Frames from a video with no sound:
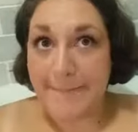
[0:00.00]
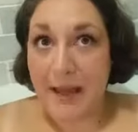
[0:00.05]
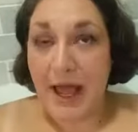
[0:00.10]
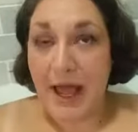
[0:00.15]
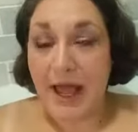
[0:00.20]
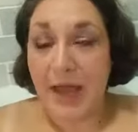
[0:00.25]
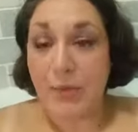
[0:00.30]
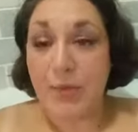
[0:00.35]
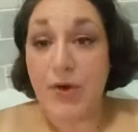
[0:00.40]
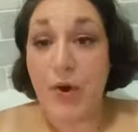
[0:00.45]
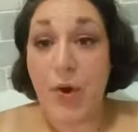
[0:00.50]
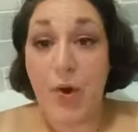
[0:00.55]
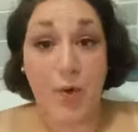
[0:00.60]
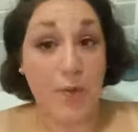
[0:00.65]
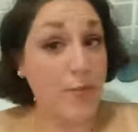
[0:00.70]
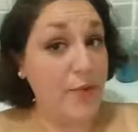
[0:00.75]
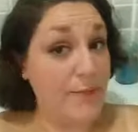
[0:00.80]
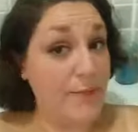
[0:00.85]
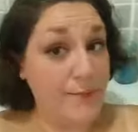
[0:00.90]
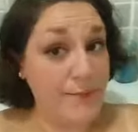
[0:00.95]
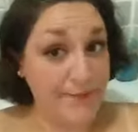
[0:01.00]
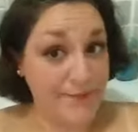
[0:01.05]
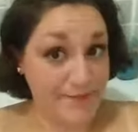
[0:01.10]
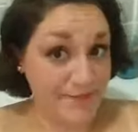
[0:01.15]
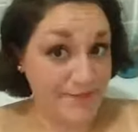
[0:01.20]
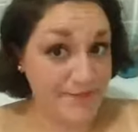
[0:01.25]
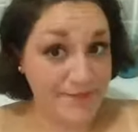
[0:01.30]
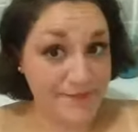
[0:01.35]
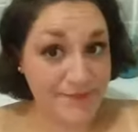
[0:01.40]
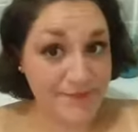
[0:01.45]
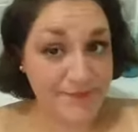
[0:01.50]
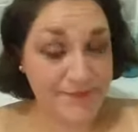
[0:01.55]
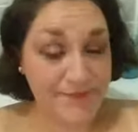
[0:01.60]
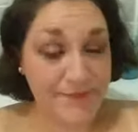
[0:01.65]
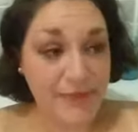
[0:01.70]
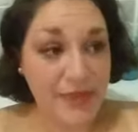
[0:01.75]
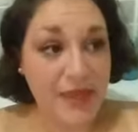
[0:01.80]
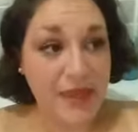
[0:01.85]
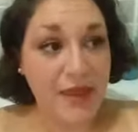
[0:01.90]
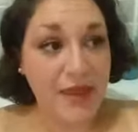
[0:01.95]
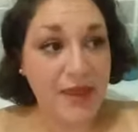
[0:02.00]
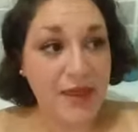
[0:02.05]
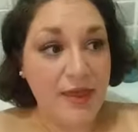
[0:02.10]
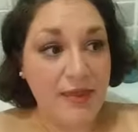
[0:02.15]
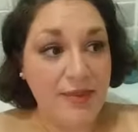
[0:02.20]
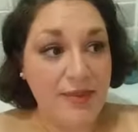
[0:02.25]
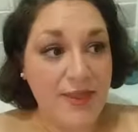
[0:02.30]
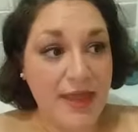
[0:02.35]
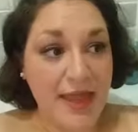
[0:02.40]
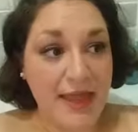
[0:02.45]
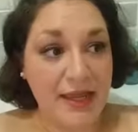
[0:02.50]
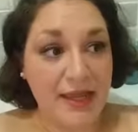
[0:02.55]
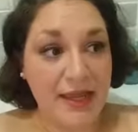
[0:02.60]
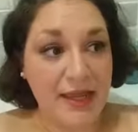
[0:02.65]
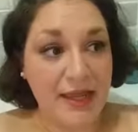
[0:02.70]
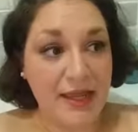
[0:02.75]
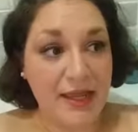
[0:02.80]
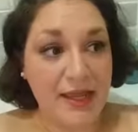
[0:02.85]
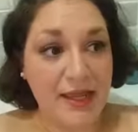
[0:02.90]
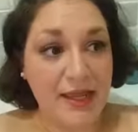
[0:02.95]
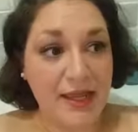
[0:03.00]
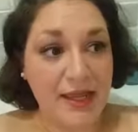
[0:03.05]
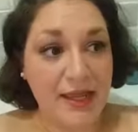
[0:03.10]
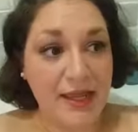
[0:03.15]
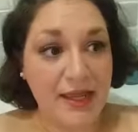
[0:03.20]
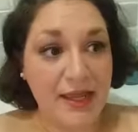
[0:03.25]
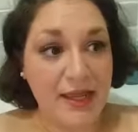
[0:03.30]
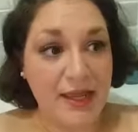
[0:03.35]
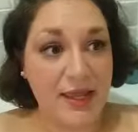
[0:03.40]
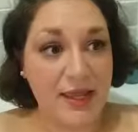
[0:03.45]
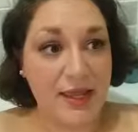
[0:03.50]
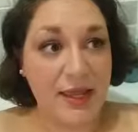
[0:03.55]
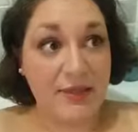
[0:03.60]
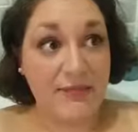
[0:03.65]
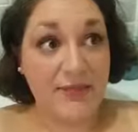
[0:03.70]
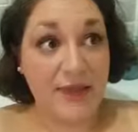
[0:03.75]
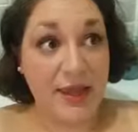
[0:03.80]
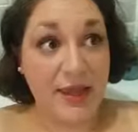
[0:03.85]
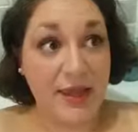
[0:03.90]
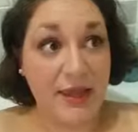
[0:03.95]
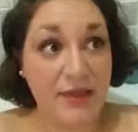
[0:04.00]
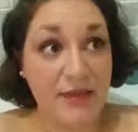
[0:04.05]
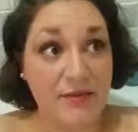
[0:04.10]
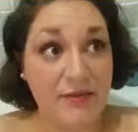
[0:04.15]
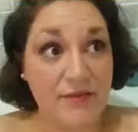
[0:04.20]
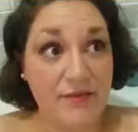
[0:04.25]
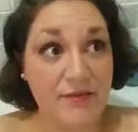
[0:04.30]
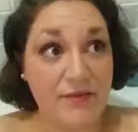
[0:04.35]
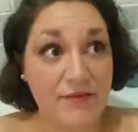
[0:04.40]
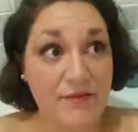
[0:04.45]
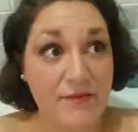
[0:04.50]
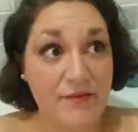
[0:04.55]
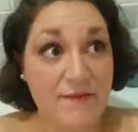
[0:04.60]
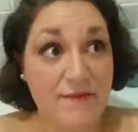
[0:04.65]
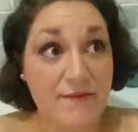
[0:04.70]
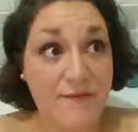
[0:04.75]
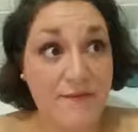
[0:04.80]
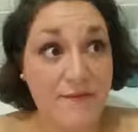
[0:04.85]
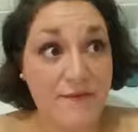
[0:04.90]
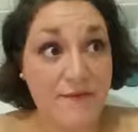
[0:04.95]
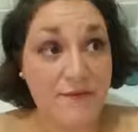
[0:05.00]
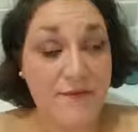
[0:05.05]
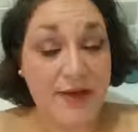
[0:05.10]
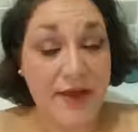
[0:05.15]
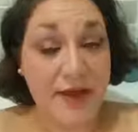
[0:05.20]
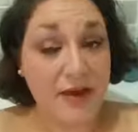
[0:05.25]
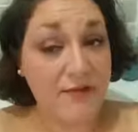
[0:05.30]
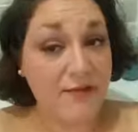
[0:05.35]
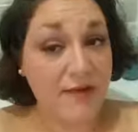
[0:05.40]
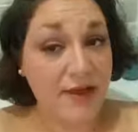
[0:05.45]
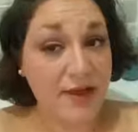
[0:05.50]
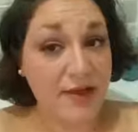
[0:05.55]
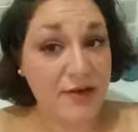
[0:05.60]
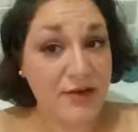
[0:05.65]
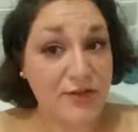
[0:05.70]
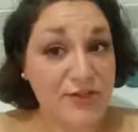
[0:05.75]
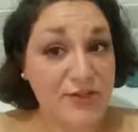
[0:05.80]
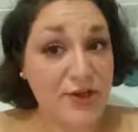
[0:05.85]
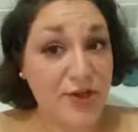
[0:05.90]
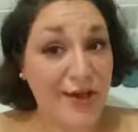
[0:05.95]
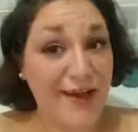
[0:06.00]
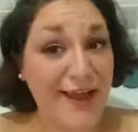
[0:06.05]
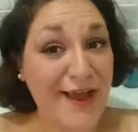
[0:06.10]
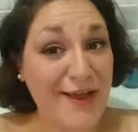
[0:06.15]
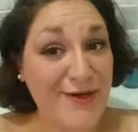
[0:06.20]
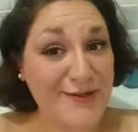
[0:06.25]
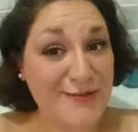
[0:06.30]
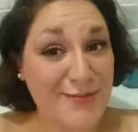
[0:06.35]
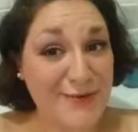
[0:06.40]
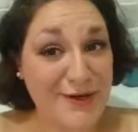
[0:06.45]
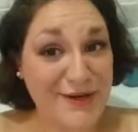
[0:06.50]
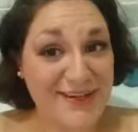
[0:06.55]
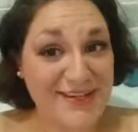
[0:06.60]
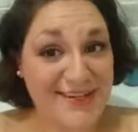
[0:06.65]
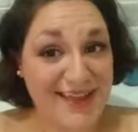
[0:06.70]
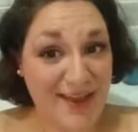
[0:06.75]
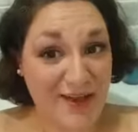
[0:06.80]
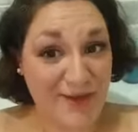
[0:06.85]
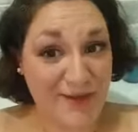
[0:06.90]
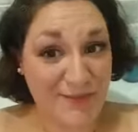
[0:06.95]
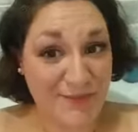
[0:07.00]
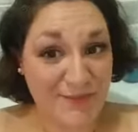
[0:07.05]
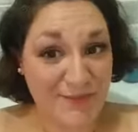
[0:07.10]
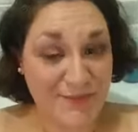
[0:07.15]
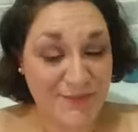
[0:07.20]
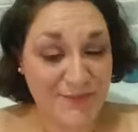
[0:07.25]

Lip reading: I would hope that if a firefighter saw a house burning down,